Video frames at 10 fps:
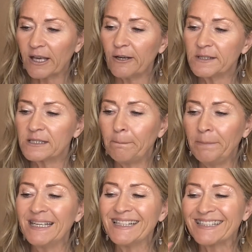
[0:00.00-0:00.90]
health is the
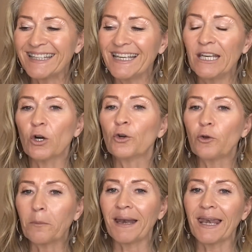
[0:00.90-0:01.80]
biggest killer on
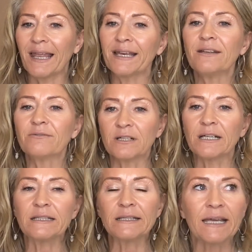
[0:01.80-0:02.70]
your planet
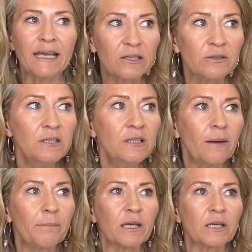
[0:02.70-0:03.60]
right now,
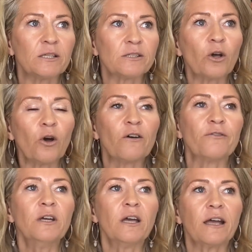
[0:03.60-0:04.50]
because of
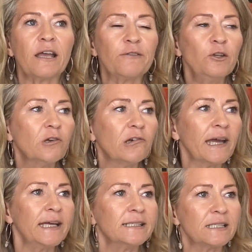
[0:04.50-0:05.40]
if you
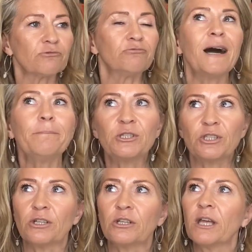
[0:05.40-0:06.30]
create
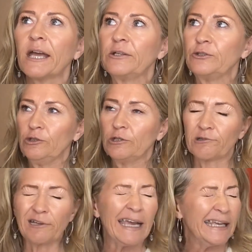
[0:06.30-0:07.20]
disruption and you
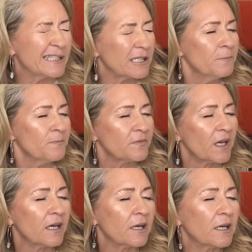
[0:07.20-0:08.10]
create
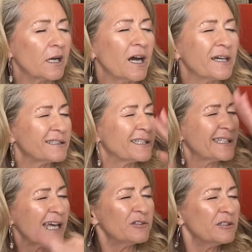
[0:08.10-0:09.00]

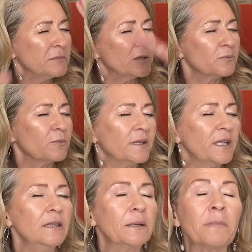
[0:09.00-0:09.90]
unsettlement
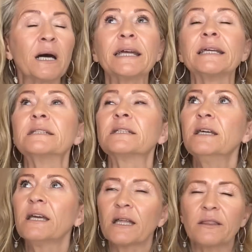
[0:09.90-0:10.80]
within the
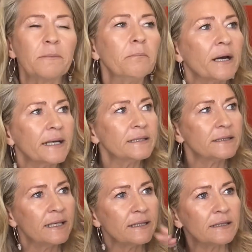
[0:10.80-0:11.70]
mind
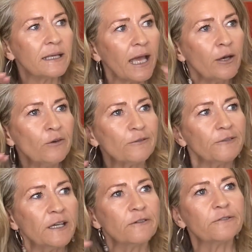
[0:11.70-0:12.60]
then cannot
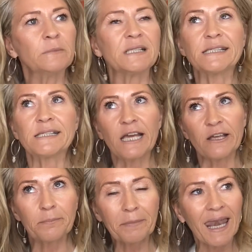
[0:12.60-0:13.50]
think from a
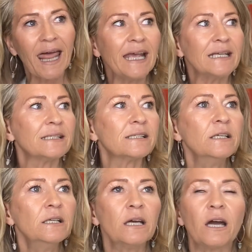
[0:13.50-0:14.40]
safe place,
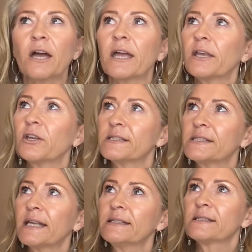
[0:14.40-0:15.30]
in a
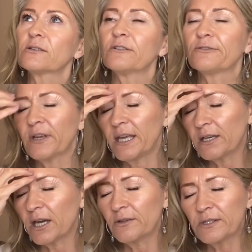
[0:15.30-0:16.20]
sense of it
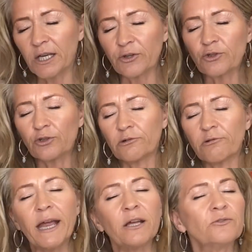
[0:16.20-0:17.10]
goes
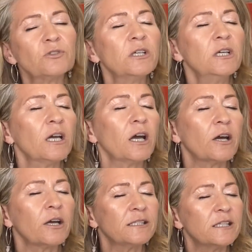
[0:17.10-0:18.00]
underground,
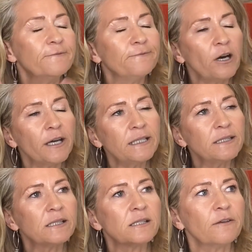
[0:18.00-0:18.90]

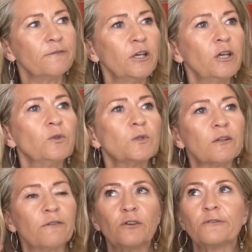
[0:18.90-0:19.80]
divides views.
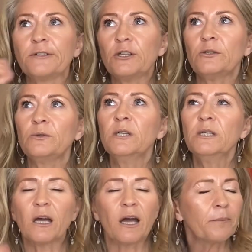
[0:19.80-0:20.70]
So if your view,
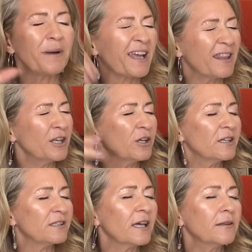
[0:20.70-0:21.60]

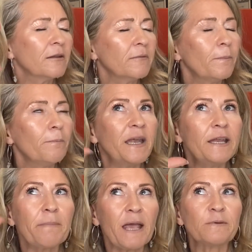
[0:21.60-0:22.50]
they're saying
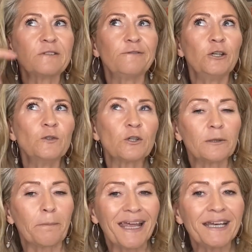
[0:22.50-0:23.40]
many people's views on
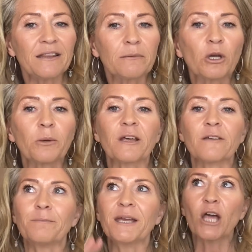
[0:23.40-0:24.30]
the planet at the moment
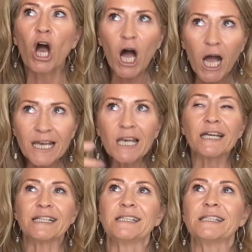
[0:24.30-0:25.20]
have been
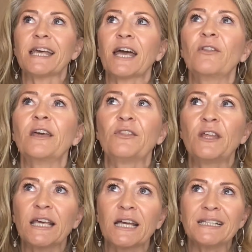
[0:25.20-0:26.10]
highlighted, how they
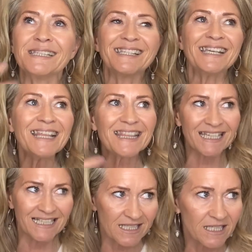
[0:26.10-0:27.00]
think and see
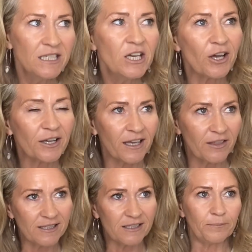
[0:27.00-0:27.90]
things. Okay,
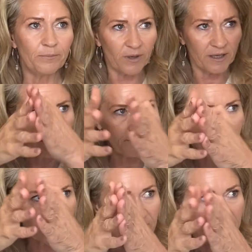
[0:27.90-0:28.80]
they said bring it
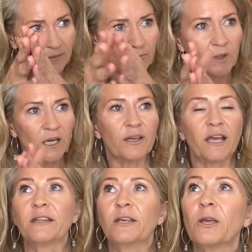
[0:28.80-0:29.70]
back to smaller.
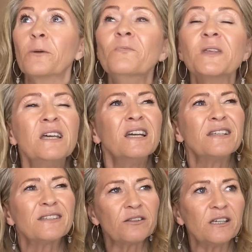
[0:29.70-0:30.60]
Okay, thank you.
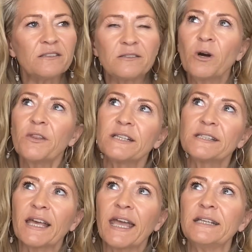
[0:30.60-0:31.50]
So what they're
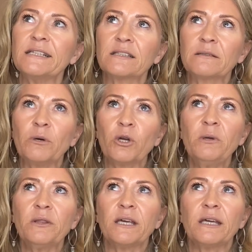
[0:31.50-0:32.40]
saying is at the
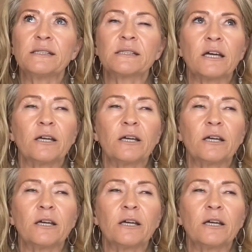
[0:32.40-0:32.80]
moment there's